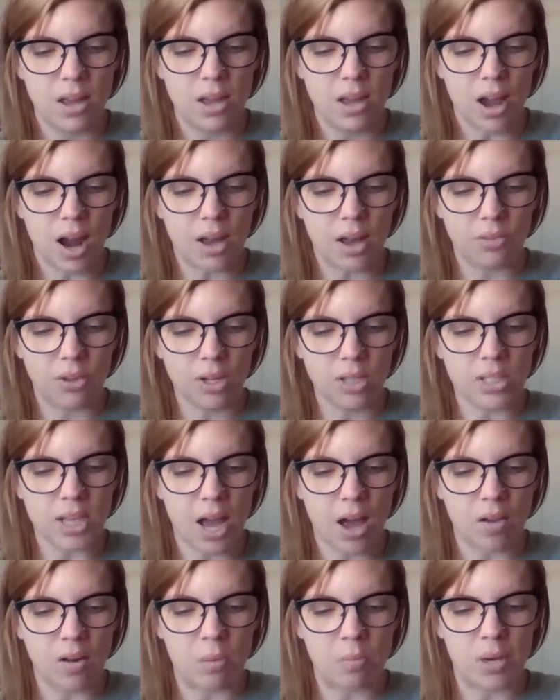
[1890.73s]
I looked
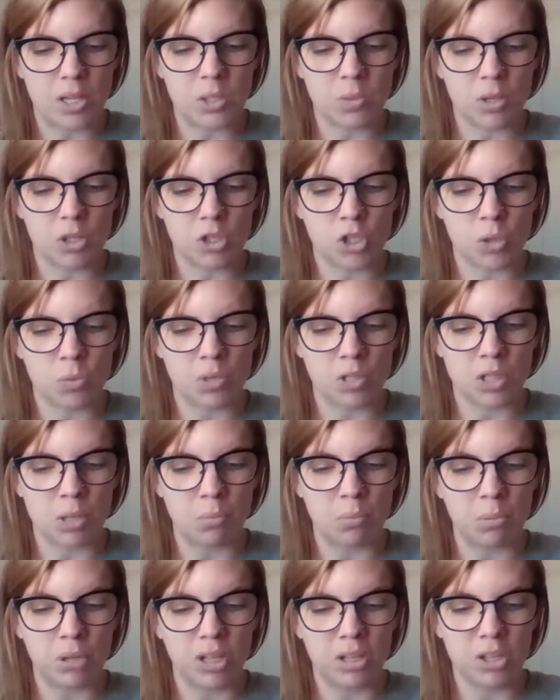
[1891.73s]
down, and my sweatshirt was
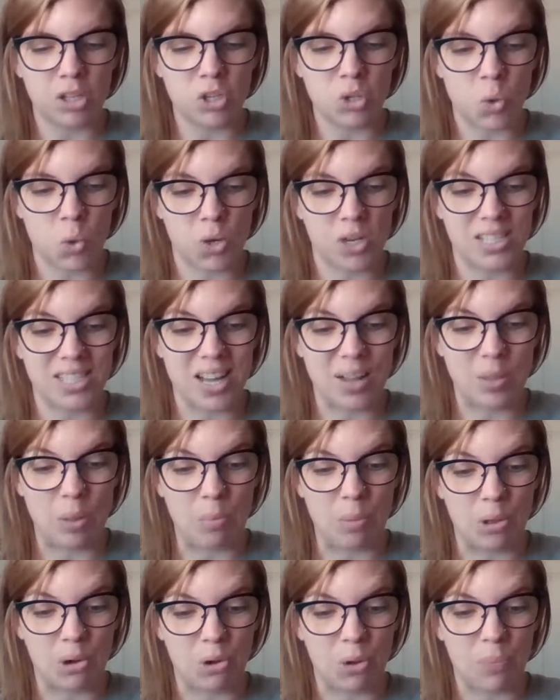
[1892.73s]
completely torn down the
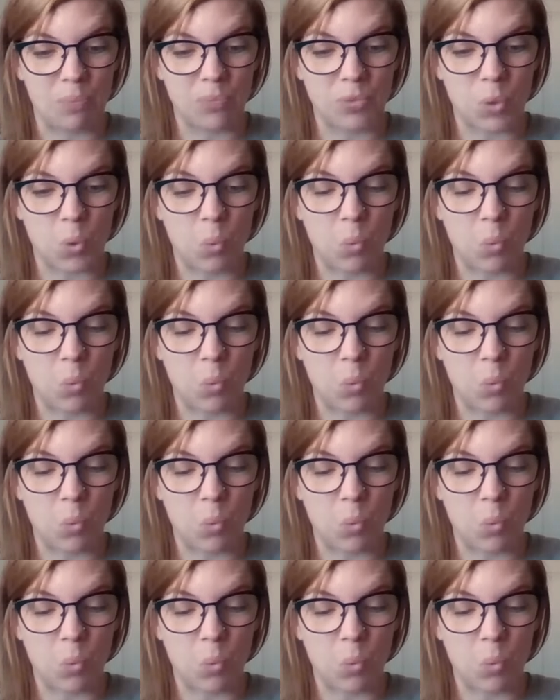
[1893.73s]
middle.